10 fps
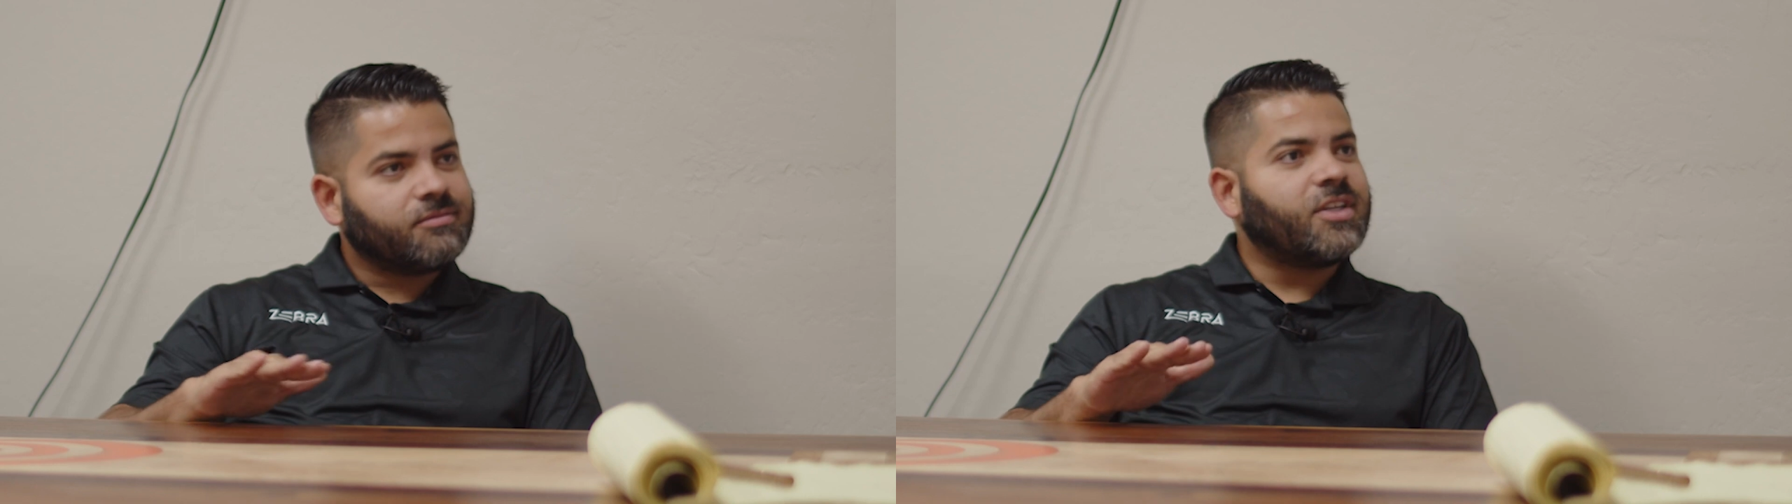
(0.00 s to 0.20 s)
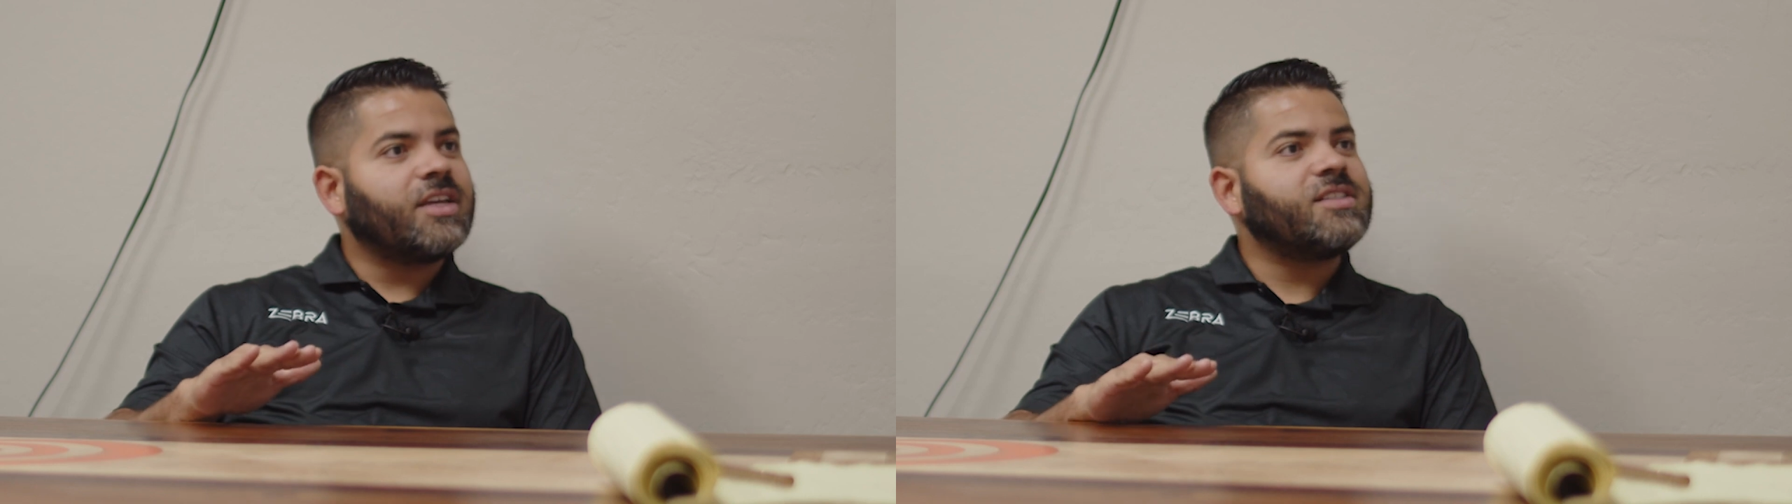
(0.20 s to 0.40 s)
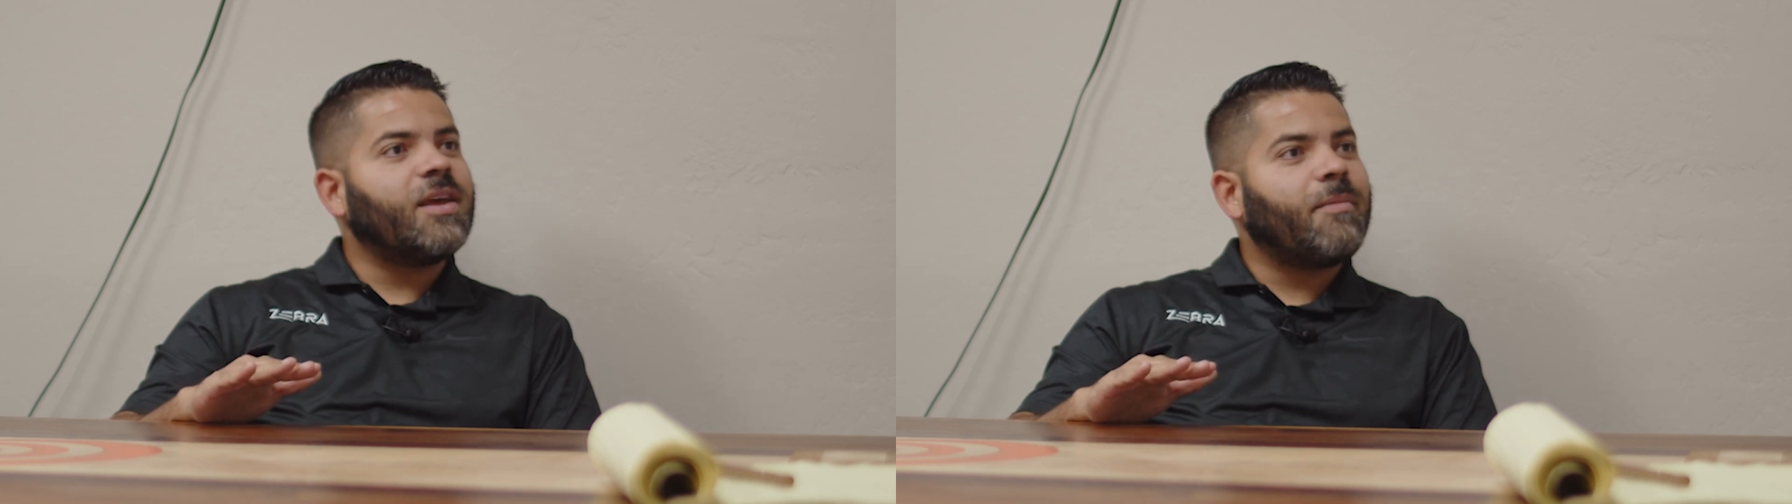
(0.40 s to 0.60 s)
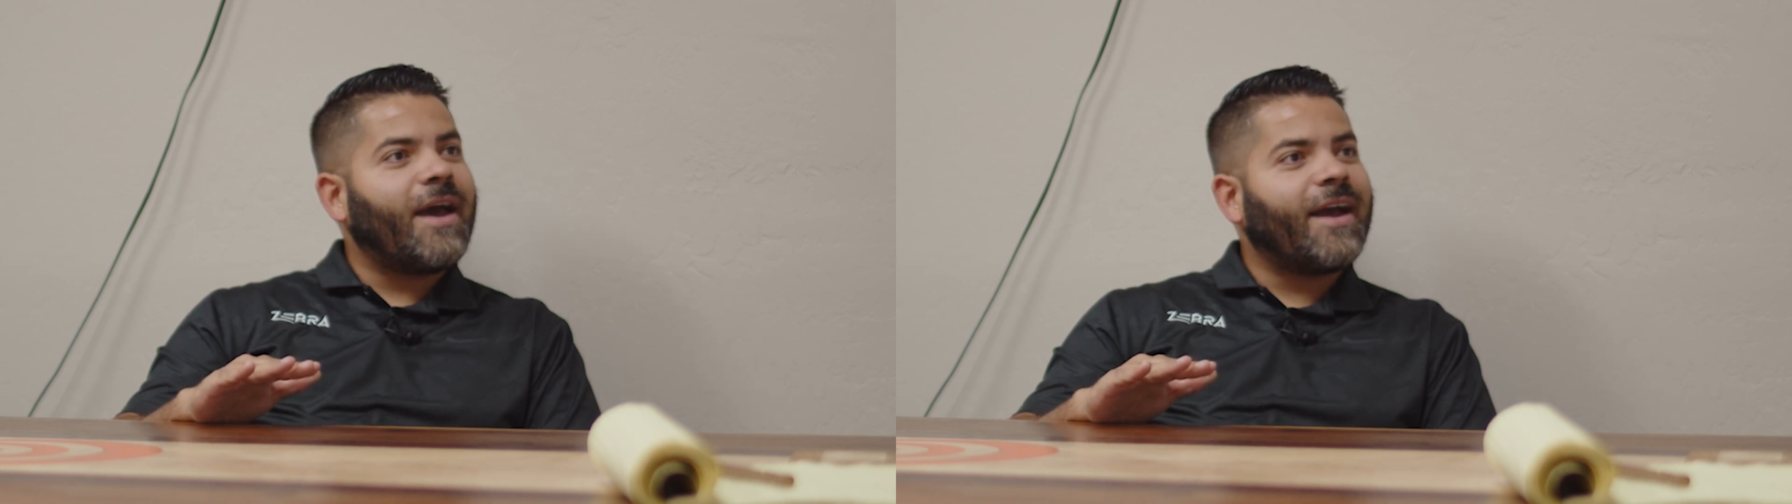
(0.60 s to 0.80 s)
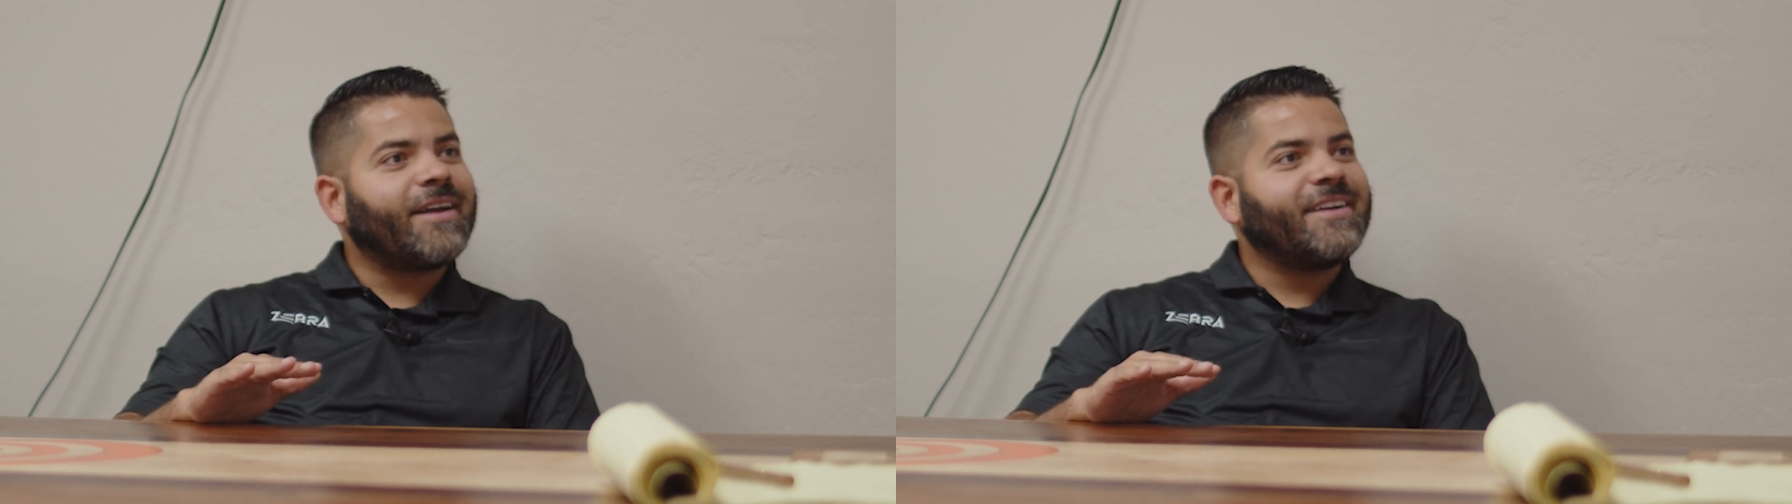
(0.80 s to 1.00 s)
take a step
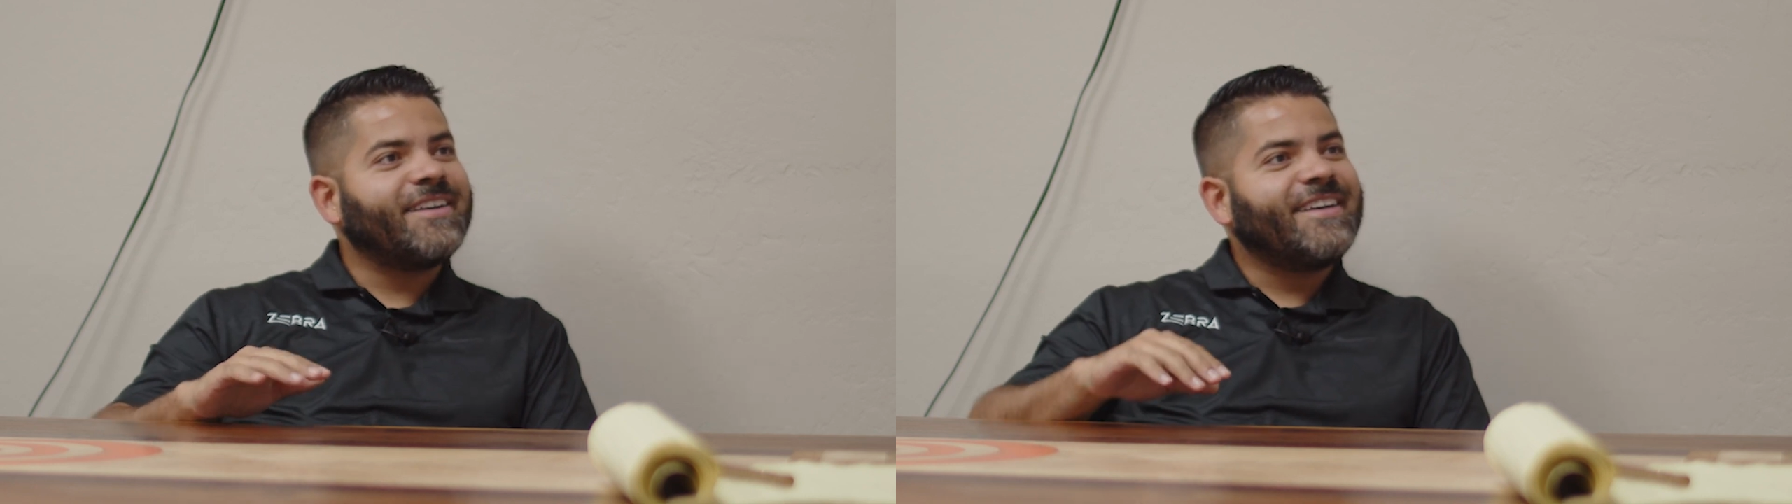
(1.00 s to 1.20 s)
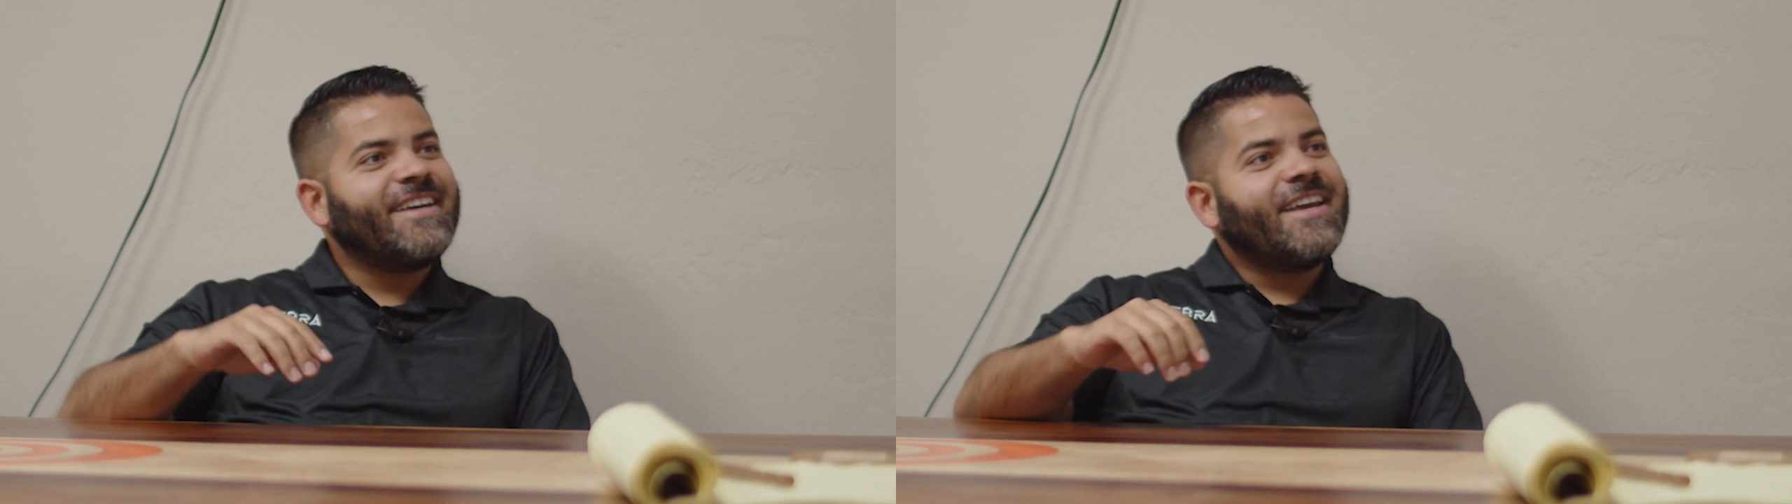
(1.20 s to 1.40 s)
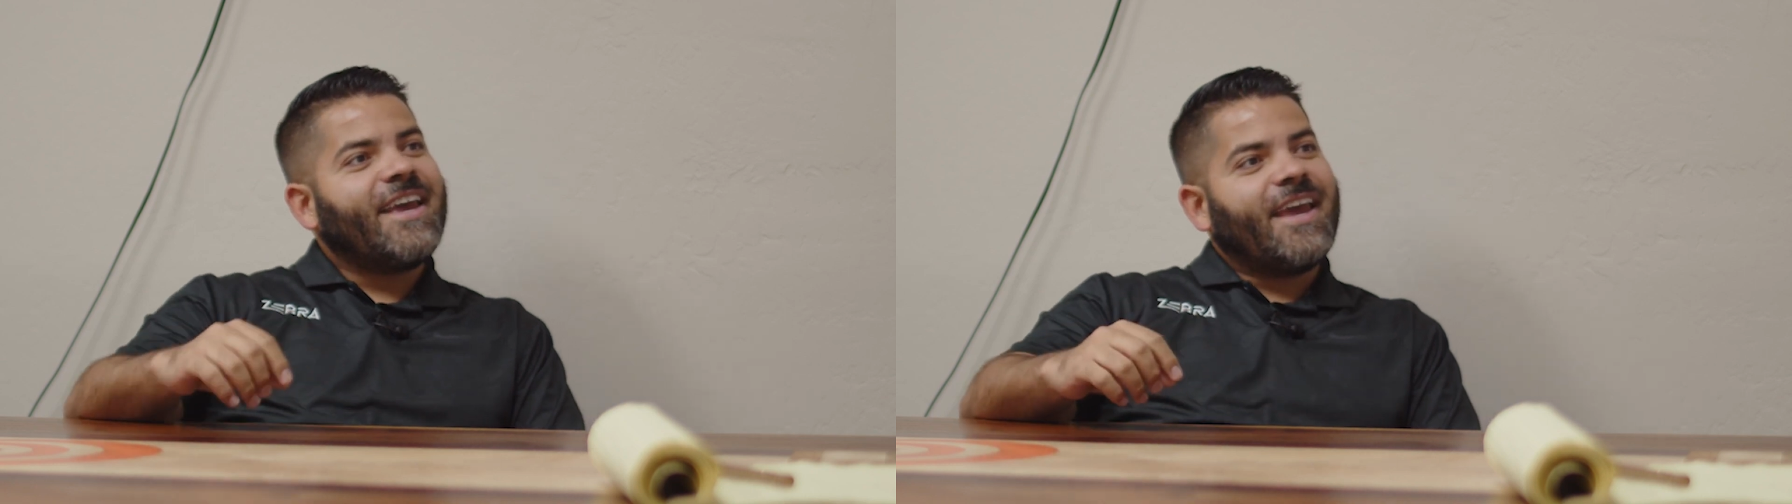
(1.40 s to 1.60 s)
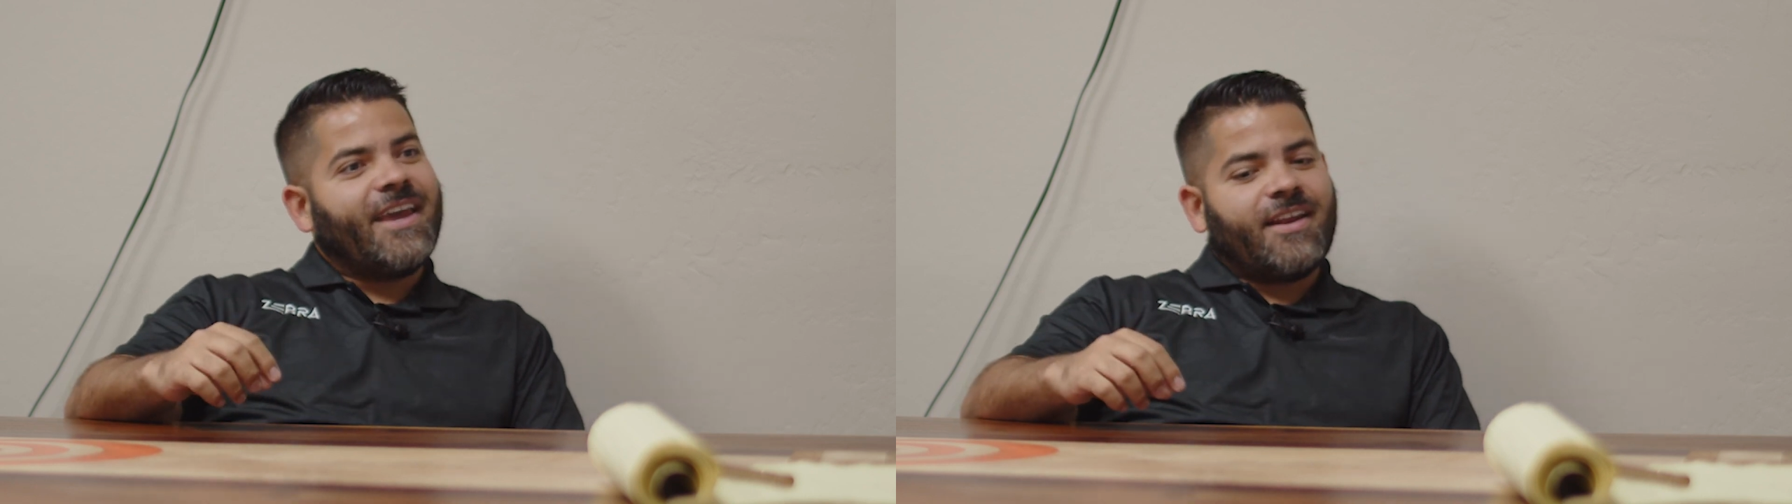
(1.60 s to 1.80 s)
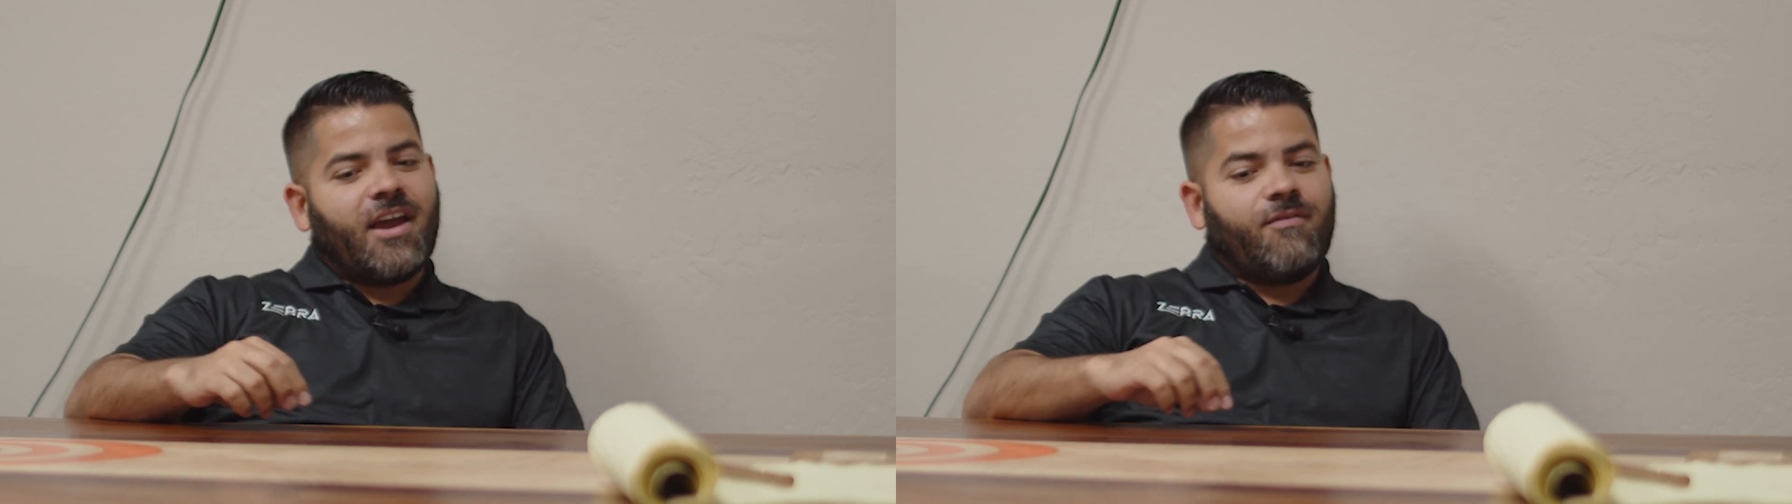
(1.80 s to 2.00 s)
back and